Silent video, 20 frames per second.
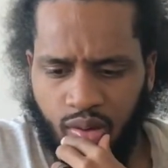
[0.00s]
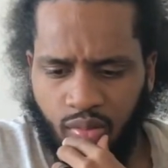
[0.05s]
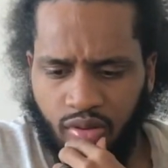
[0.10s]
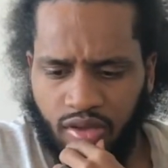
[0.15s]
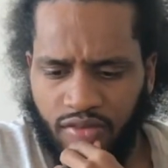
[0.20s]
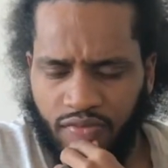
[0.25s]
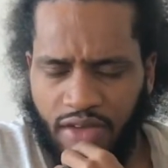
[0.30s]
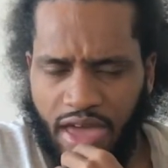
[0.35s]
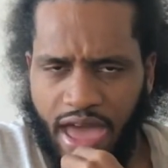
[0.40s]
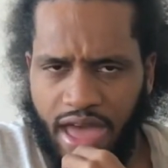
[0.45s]

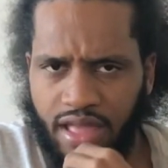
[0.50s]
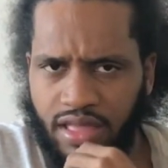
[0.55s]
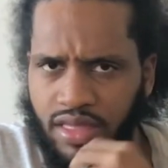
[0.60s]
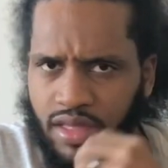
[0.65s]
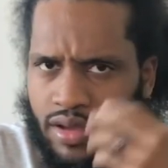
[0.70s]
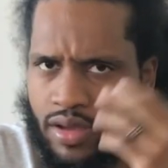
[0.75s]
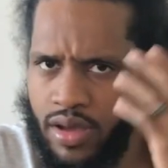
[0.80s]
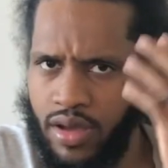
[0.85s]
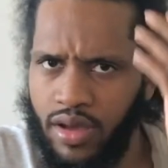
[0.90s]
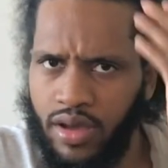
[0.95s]
We've had
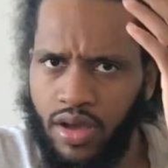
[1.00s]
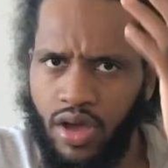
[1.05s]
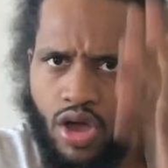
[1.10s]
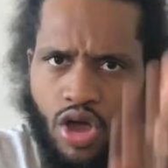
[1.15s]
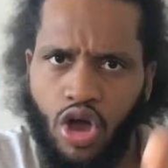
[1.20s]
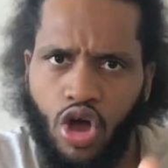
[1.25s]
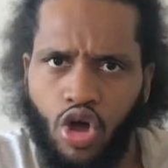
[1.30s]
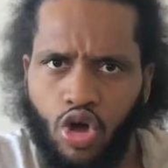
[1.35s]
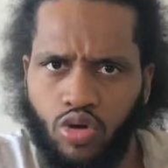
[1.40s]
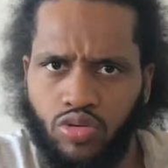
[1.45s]
the
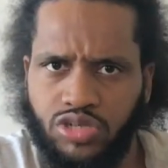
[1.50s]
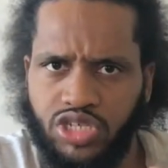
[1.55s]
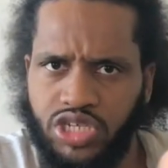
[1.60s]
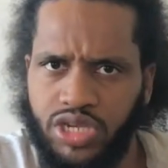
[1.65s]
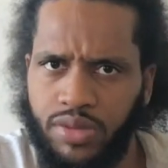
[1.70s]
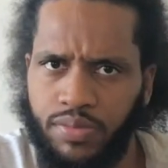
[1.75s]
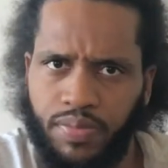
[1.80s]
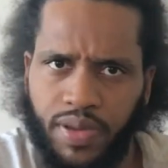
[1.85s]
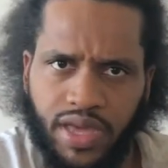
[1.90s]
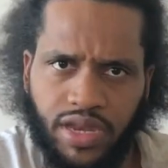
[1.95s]

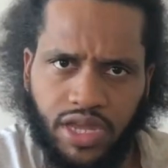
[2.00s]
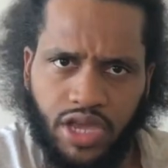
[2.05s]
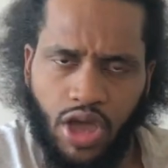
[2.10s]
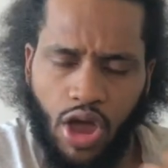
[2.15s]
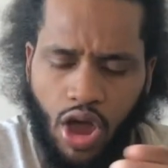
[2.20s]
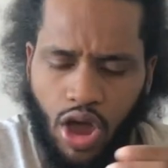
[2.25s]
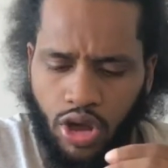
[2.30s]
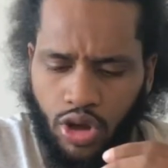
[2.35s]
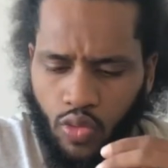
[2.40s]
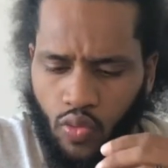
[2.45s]
OG Penny
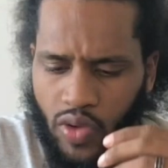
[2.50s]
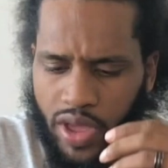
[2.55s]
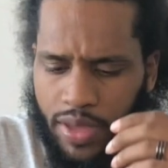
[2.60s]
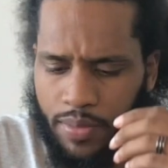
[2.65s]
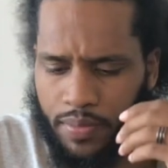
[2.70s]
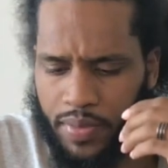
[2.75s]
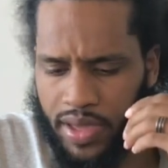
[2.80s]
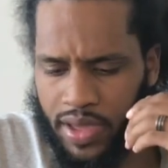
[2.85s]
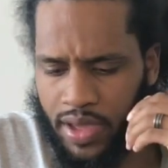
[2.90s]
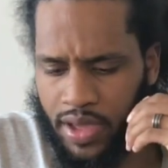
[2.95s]
Hardaway
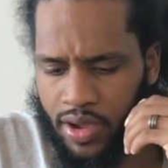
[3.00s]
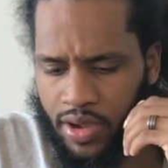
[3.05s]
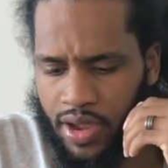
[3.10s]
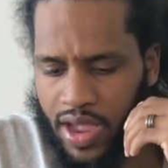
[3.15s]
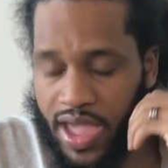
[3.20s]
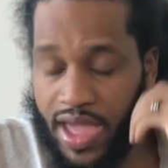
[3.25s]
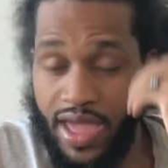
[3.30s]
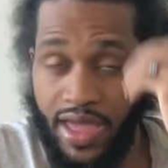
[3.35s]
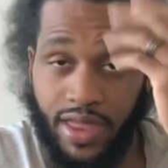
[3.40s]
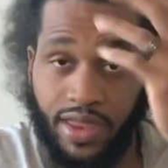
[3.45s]

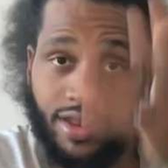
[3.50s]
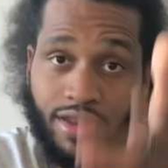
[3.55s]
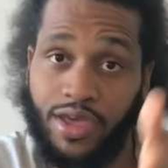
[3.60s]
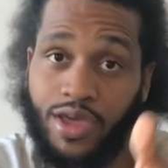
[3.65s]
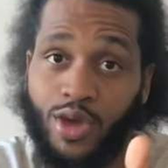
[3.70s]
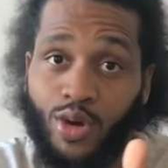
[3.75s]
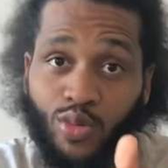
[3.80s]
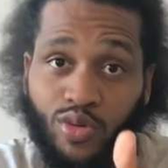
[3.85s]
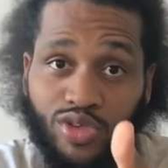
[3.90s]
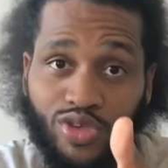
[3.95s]
pair. And
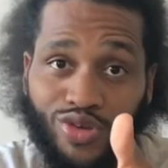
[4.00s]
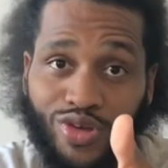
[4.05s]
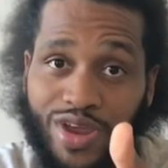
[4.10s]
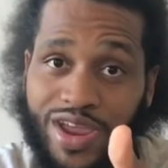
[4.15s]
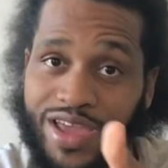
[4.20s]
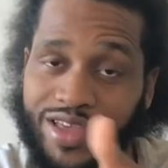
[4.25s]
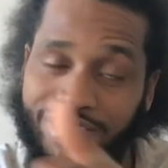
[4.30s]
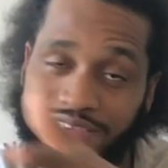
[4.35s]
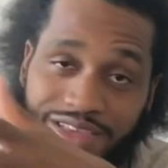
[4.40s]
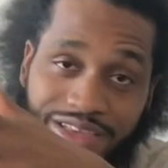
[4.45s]
what's
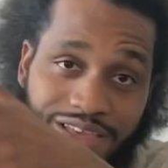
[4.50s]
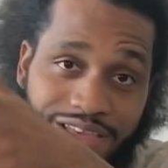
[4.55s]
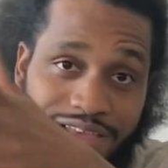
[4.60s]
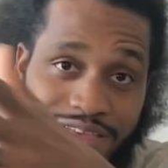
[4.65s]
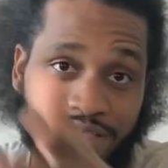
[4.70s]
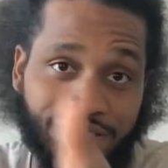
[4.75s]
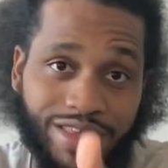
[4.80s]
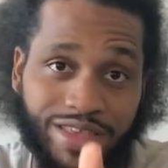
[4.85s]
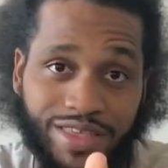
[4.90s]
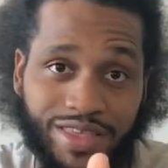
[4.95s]
crazy
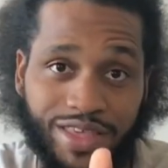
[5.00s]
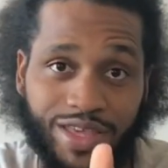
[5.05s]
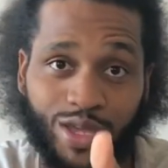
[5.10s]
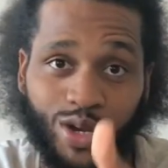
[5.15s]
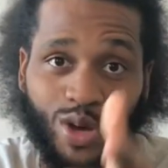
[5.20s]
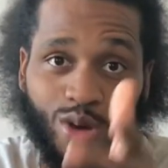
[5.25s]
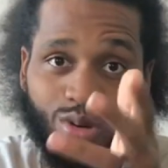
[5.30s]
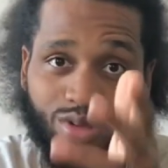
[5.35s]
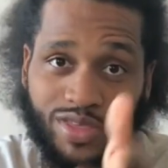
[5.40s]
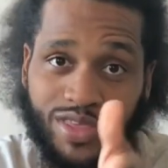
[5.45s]
is to see
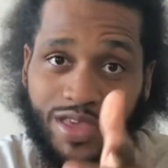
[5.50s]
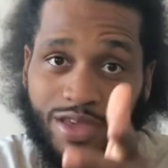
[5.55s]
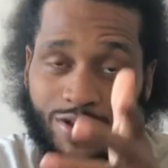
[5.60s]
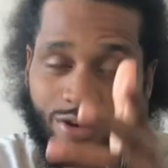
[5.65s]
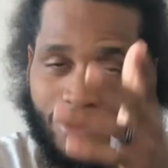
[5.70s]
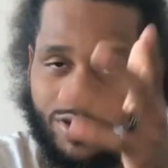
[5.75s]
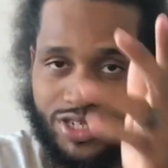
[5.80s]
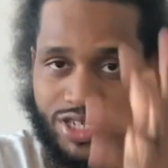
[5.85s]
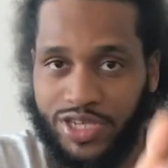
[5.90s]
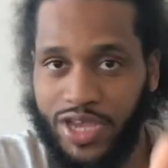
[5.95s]
those sitting
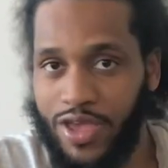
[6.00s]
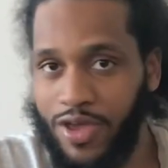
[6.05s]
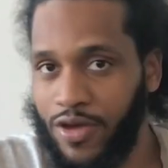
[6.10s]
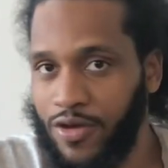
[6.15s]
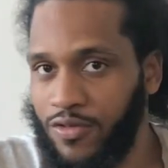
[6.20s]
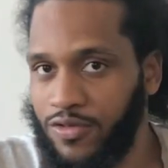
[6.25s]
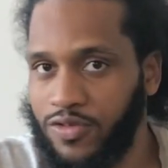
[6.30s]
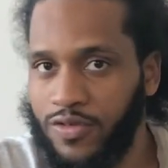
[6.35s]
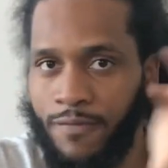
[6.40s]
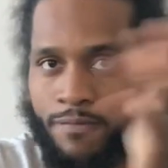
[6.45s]
on
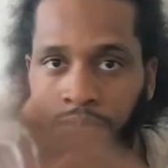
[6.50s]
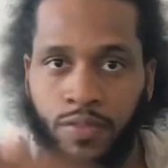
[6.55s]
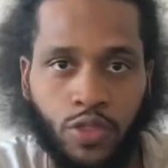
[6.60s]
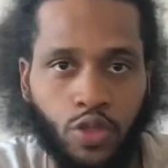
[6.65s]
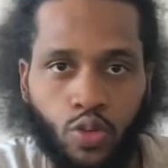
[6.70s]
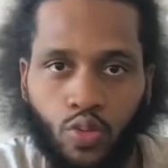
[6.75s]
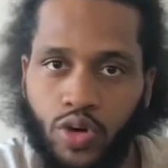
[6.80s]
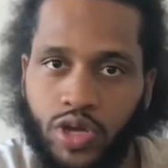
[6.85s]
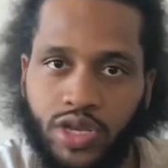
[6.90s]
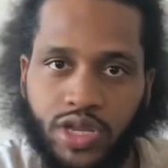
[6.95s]
shelves.
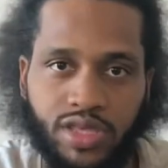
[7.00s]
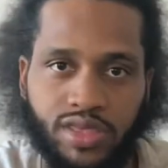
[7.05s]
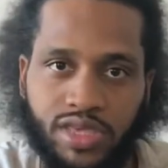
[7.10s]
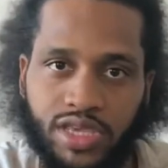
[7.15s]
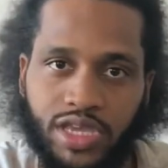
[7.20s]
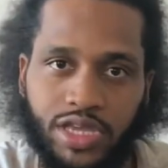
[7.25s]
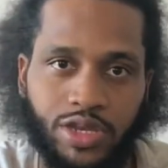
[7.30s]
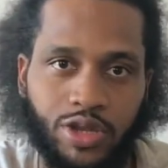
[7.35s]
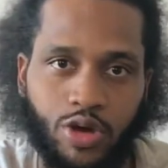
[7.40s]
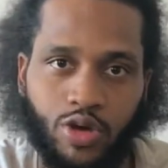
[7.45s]
You wouldn't have
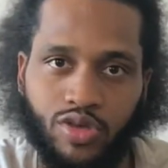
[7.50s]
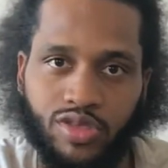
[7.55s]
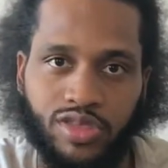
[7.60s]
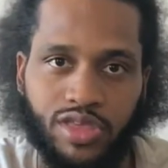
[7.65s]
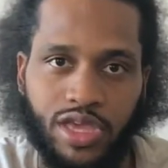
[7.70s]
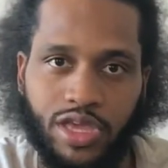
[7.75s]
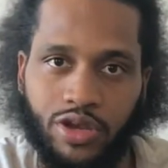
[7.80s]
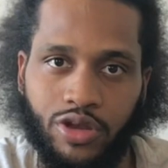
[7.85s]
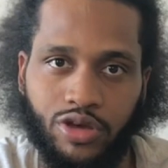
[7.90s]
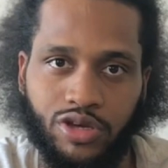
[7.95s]
seen those
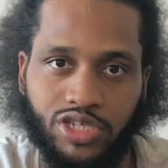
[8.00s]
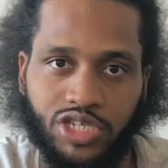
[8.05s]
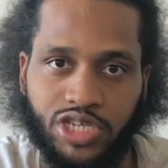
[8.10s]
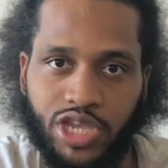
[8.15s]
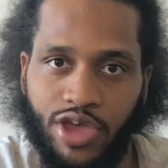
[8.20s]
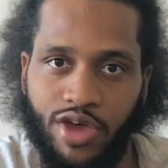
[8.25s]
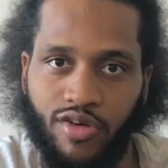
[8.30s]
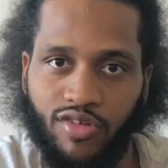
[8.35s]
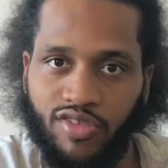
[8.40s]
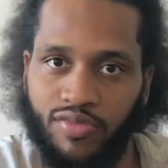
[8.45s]
sitting on
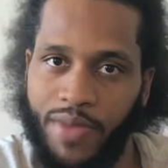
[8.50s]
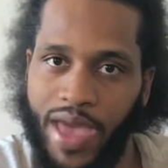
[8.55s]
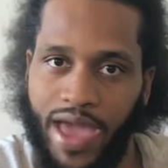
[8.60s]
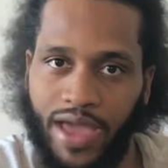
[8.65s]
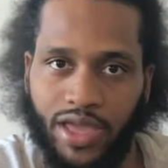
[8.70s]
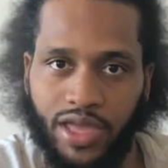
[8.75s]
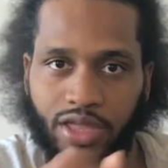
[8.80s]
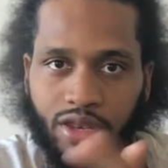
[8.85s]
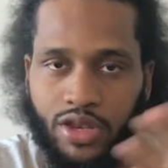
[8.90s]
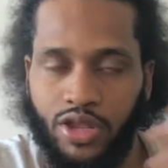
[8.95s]
shelves
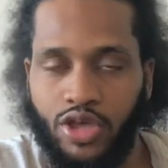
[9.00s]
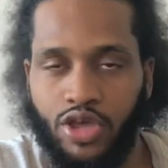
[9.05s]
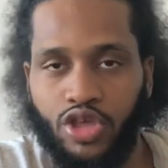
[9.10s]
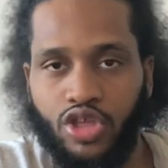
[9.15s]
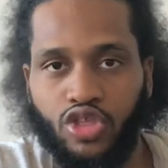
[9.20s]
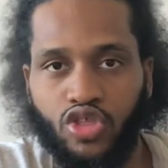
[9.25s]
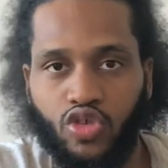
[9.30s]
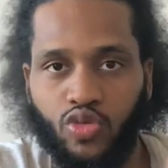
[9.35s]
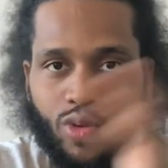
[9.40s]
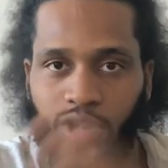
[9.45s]
back in
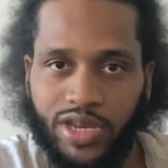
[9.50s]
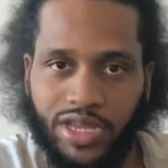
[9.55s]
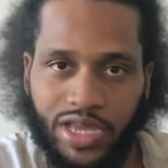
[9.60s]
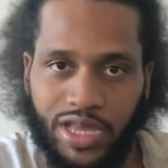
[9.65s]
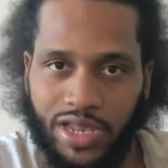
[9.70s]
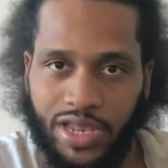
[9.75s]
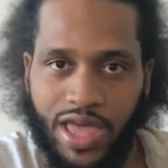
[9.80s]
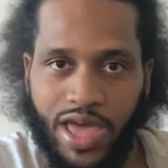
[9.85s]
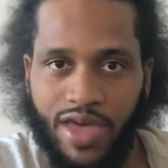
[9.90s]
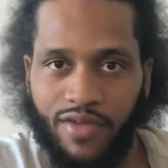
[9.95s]

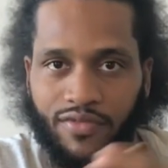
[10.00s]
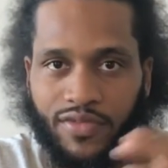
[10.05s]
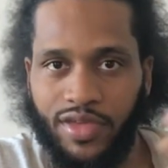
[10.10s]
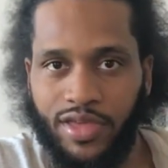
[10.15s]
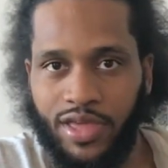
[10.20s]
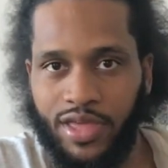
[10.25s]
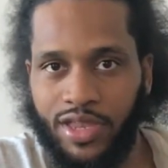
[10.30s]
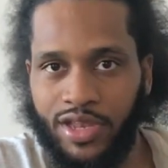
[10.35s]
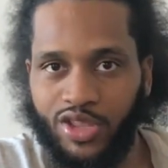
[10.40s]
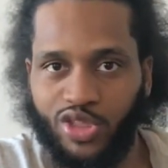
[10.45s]

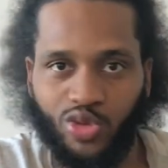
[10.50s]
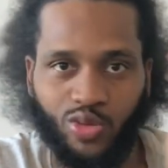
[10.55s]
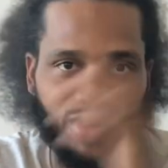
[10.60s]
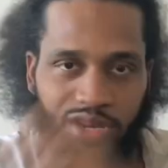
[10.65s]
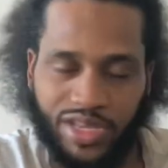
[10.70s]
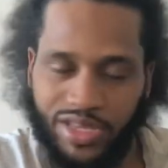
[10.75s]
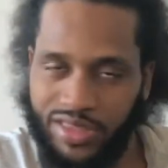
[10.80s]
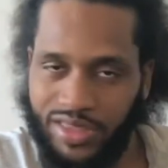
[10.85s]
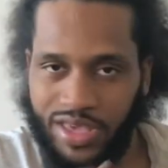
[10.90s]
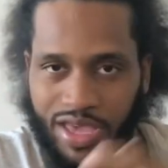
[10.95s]
2011,
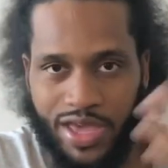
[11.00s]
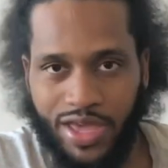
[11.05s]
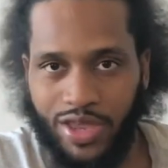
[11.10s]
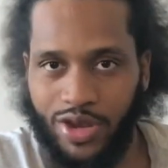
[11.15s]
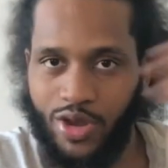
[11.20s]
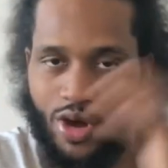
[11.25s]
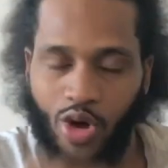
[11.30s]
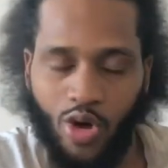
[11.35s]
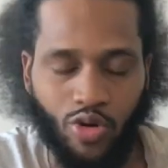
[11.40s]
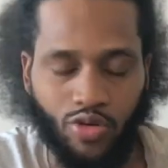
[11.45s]

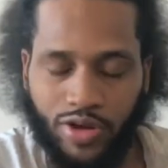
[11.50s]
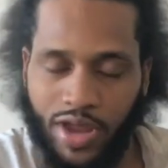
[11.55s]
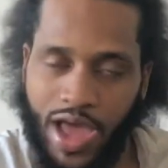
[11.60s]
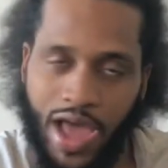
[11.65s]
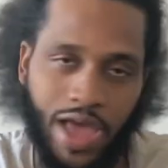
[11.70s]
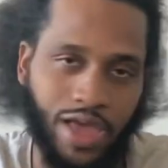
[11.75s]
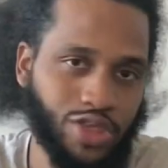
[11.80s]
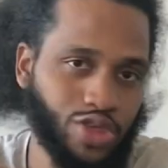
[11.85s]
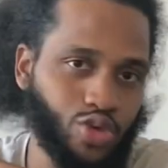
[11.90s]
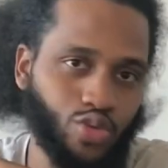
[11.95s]
2010,
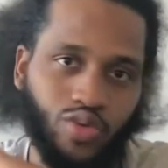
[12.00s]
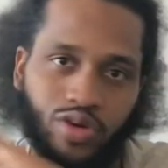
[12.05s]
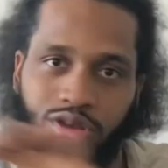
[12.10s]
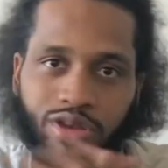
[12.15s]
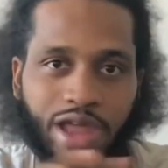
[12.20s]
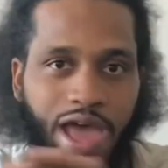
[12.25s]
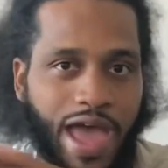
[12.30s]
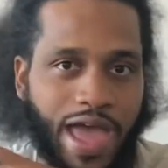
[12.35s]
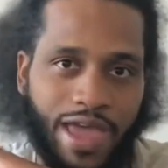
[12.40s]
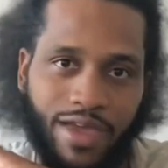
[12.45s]
09. You would
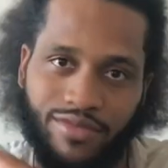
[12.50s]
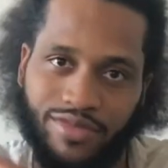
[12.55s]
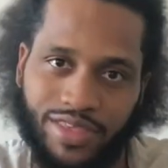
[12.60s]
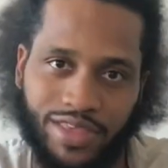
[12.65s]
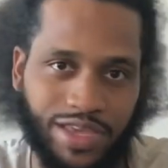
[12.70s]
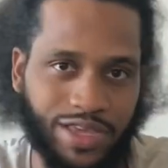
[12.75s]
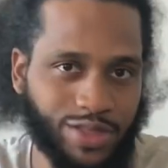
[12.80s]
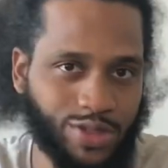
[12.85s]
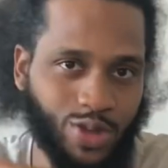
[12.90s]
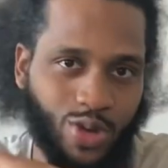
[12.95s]
not have
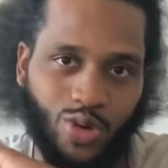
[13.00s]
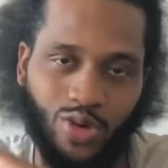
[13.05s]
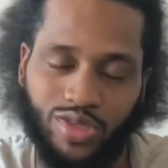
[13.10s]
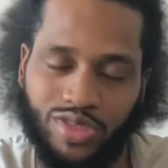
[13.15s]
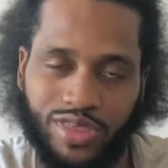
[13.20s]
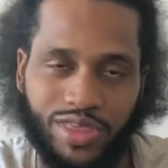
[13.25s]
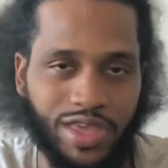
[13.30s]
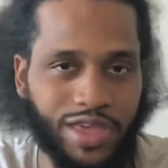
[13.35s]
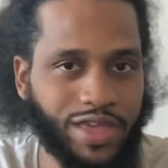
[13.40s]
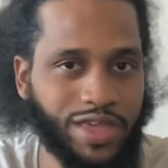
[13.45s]
seen
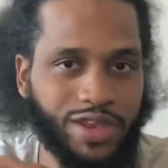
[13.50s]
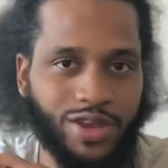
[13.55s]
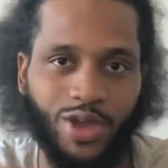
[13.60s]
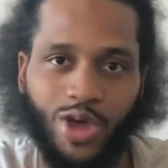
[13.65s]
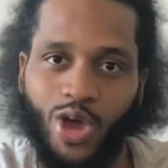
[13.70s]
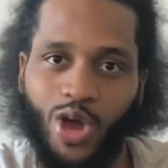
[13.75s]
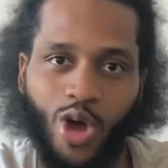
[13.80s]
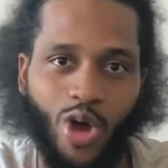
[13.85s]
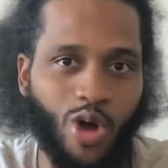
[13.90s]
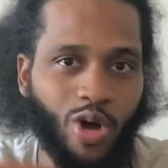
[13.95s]
those sitting
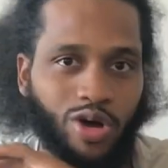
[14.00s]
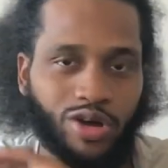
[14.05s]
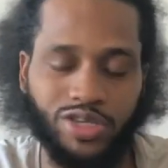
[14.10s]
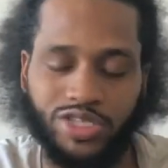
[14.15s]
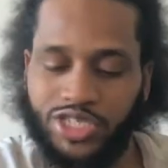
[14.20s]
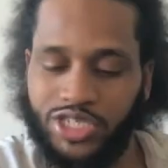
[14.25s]
on